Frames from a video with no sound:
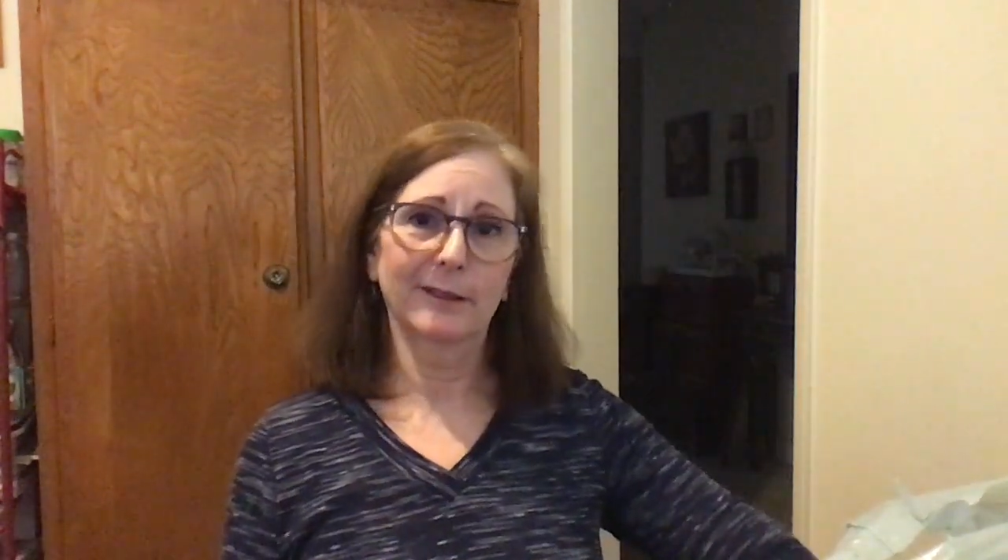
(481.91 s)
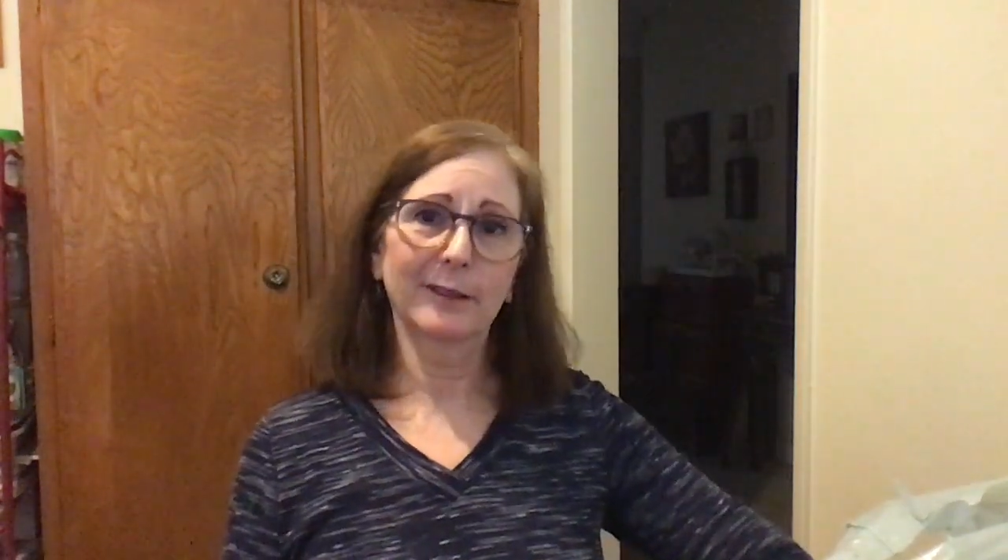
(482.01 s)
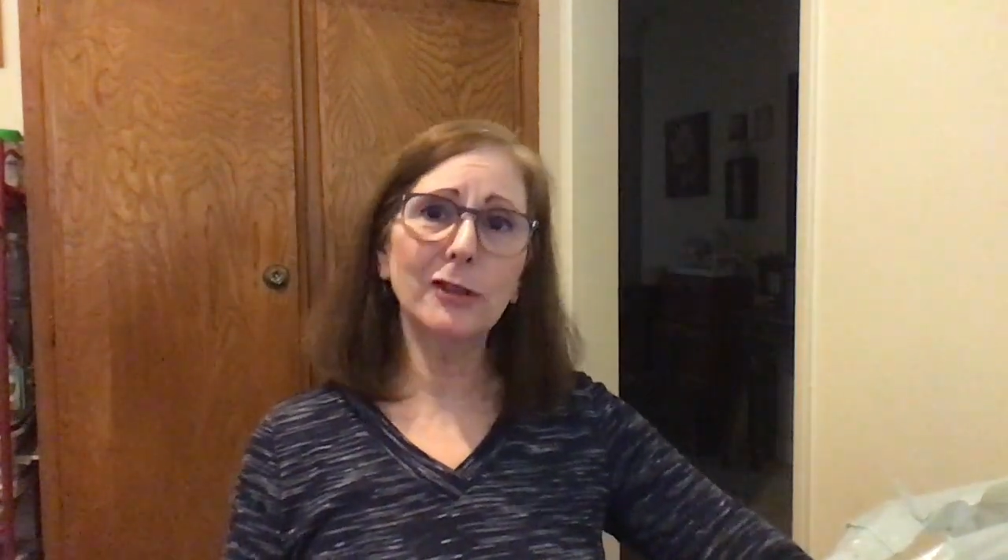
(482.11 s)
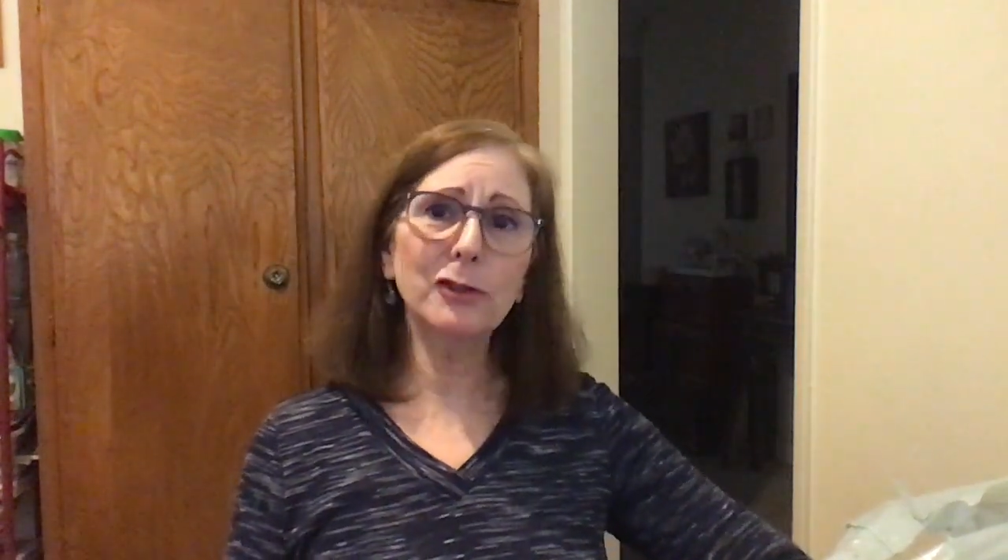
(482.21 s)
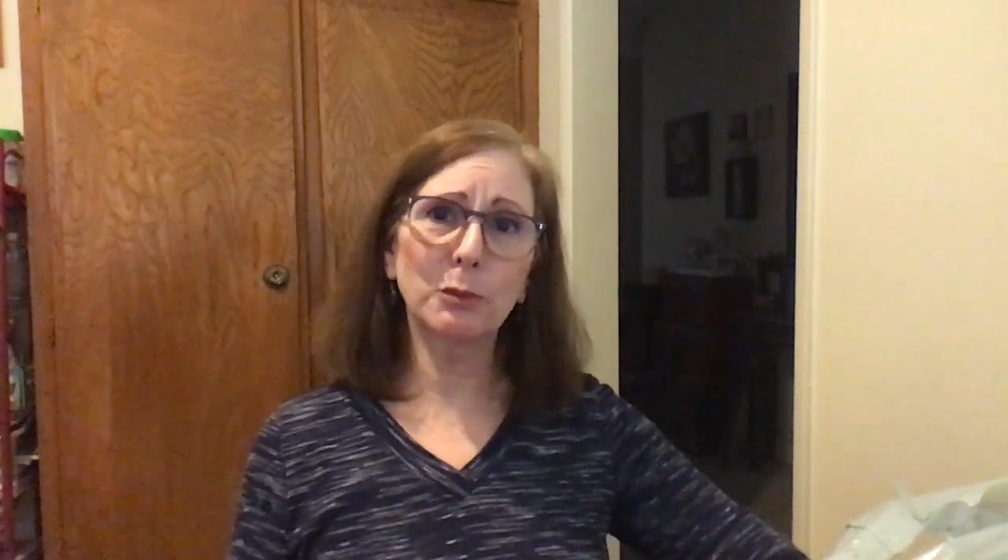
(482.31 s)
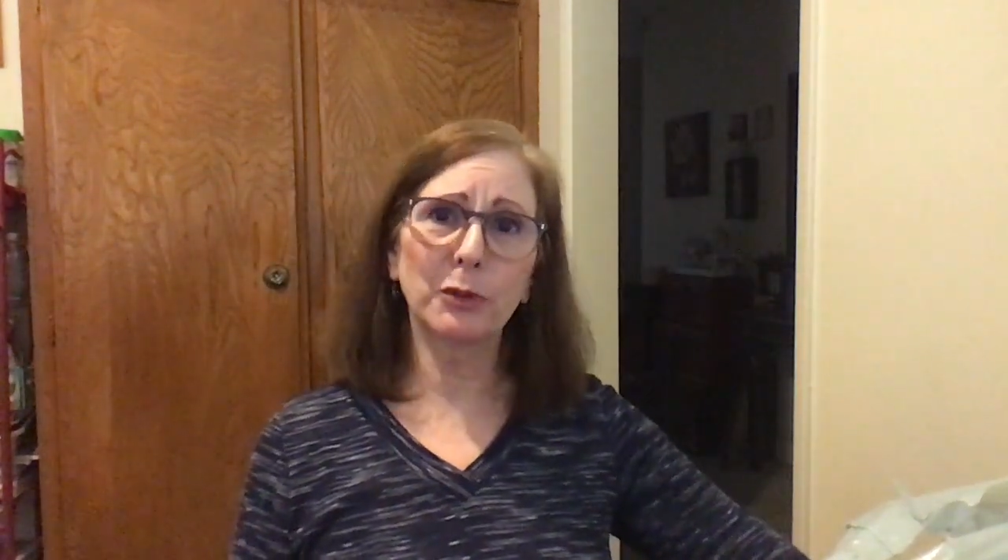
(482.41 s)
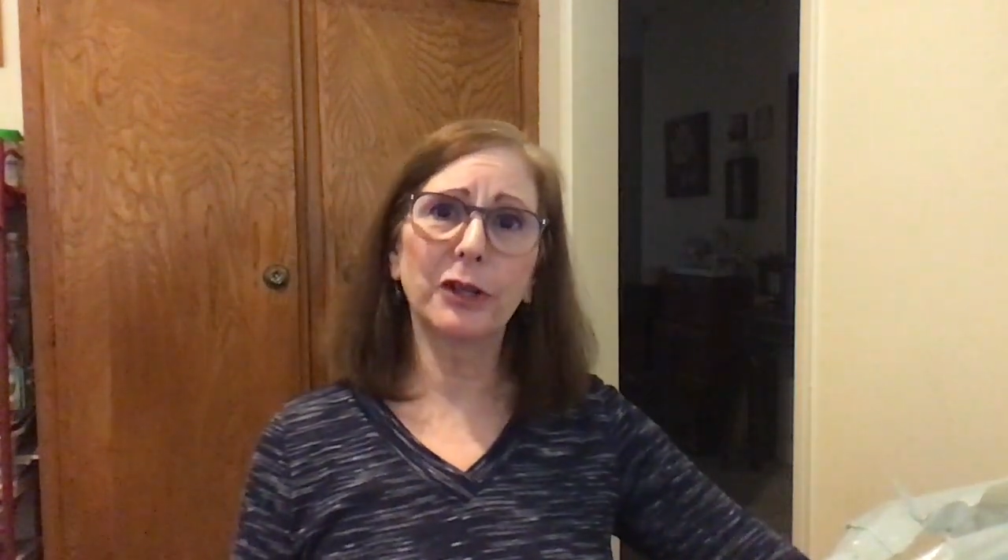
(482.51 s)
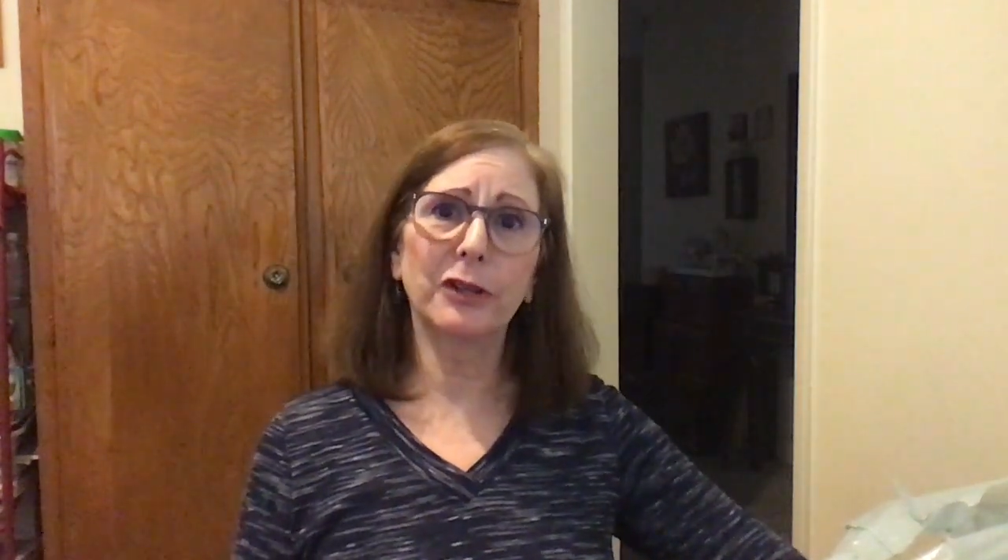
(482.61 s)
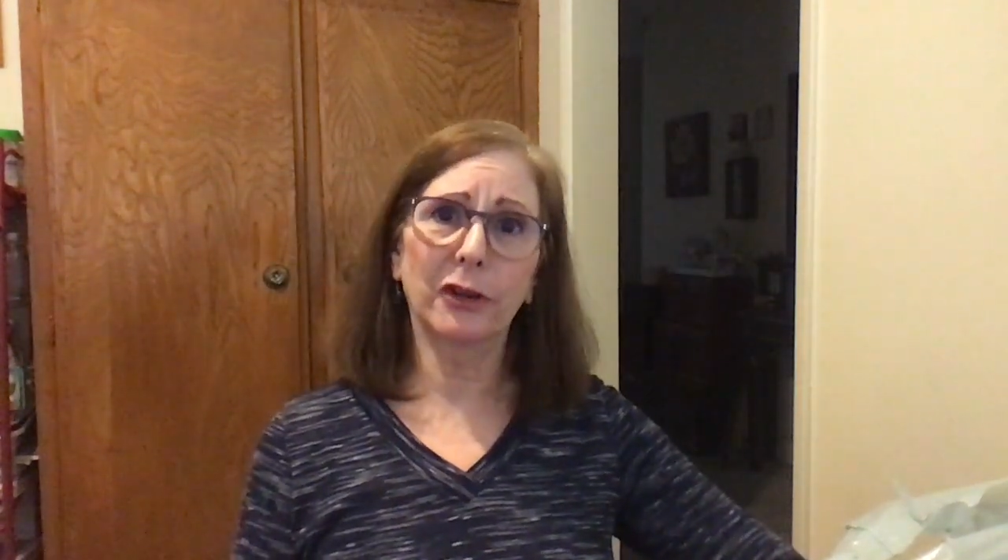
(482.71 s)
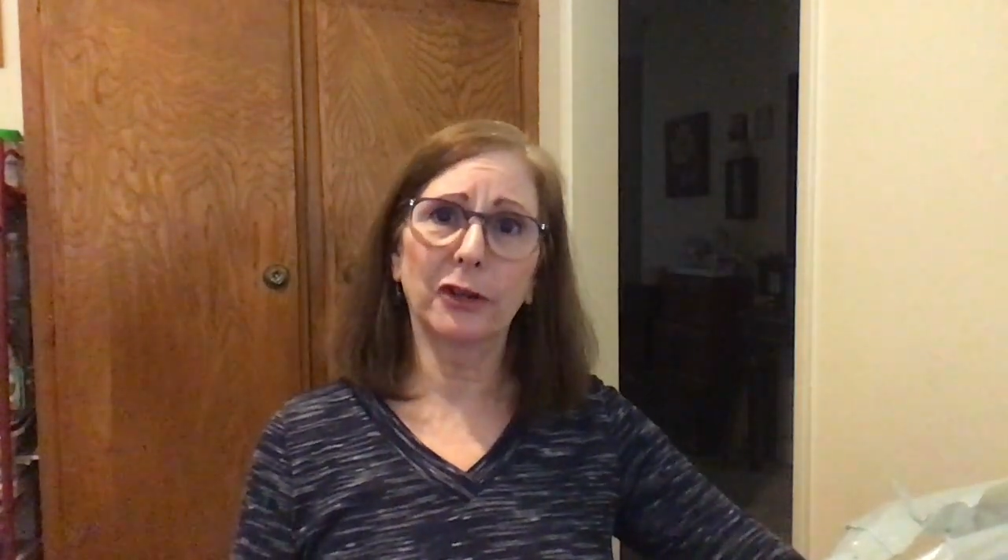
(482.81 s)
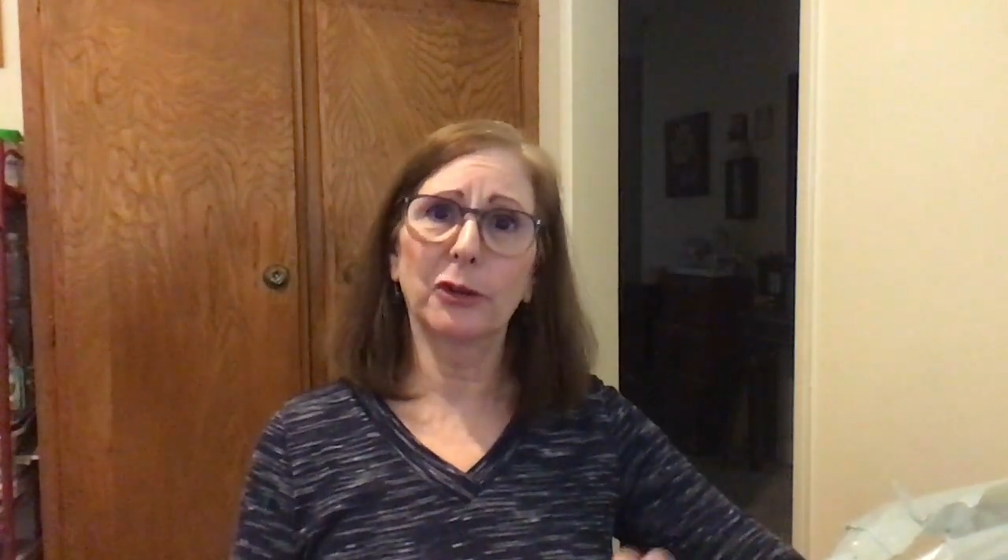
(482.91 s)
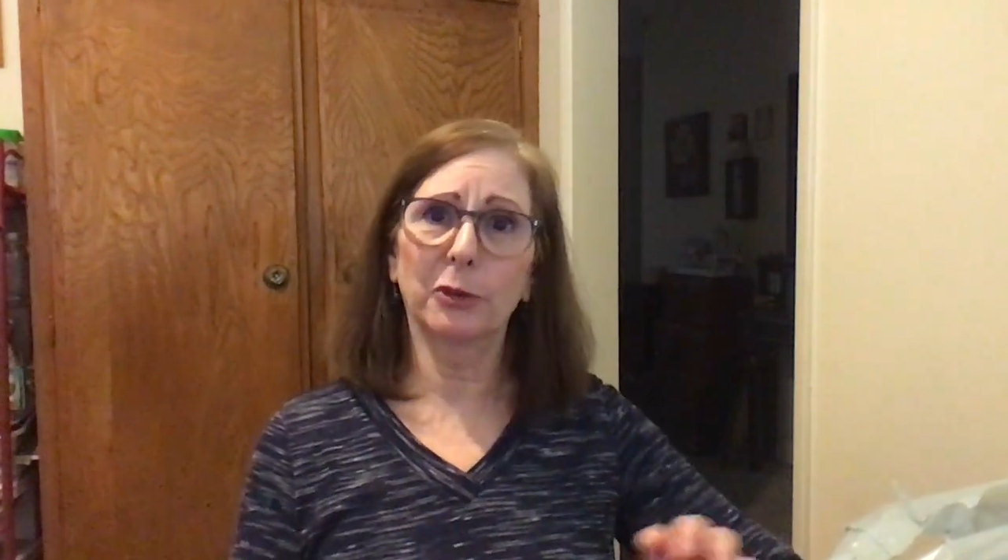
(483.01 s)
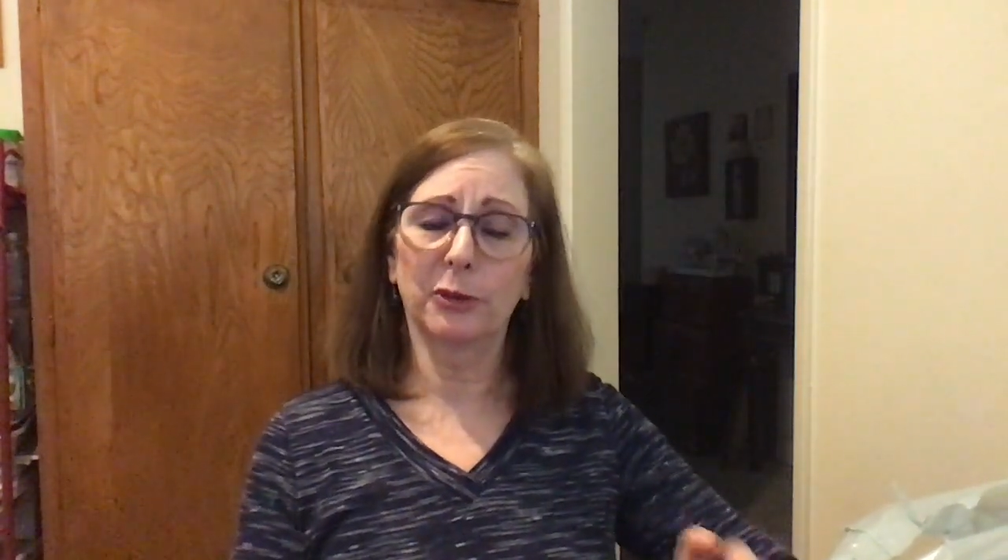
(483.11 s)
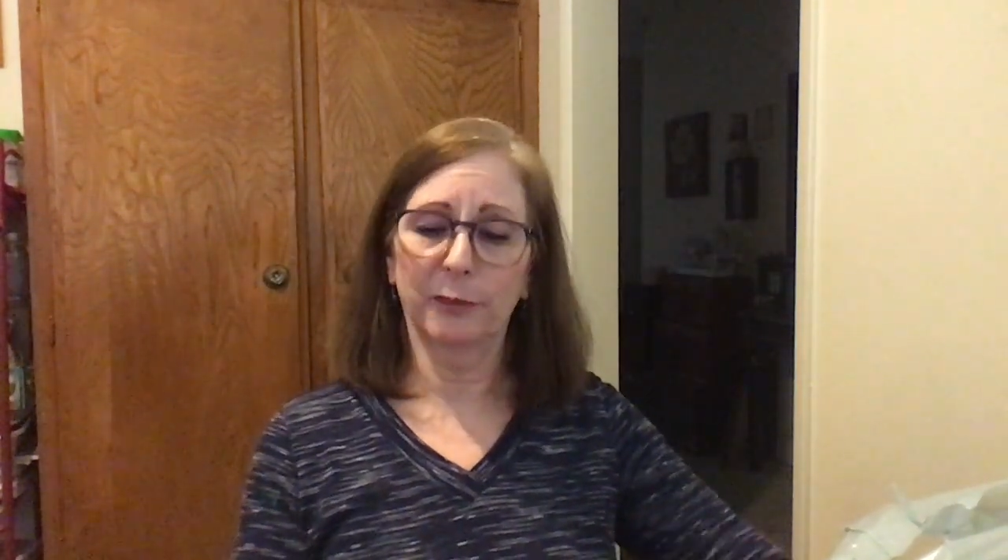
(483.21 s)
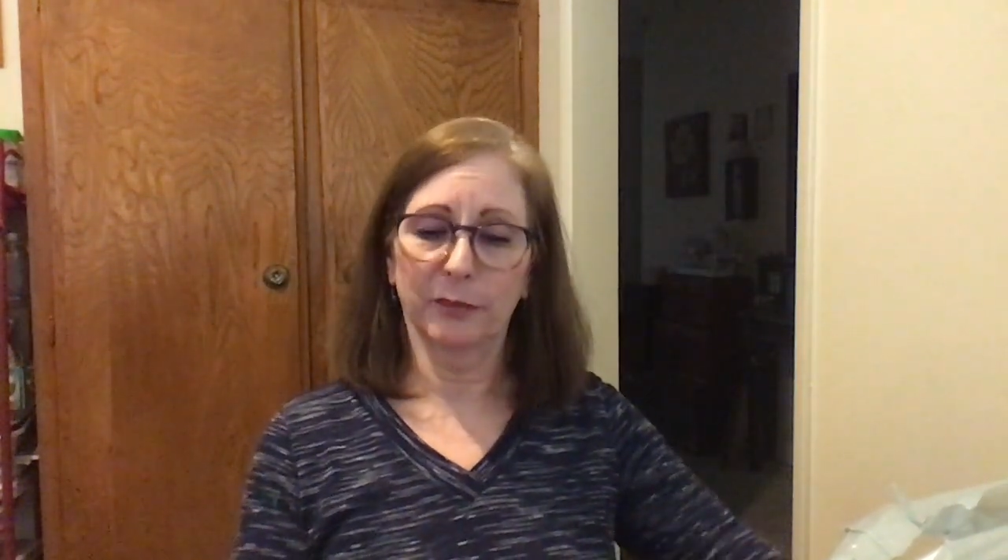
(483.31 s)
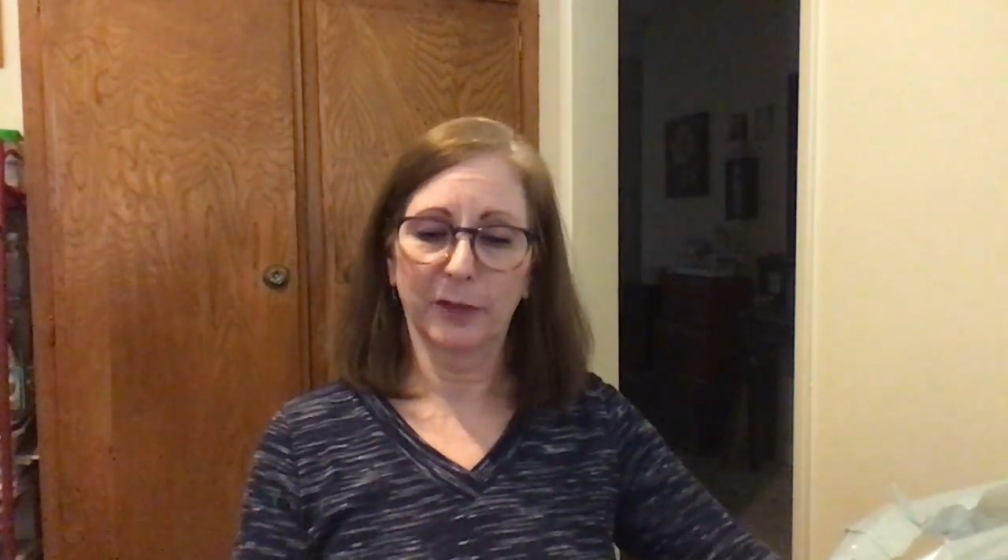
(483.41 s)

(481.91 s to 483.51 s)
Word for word: Those are pretty darn cool.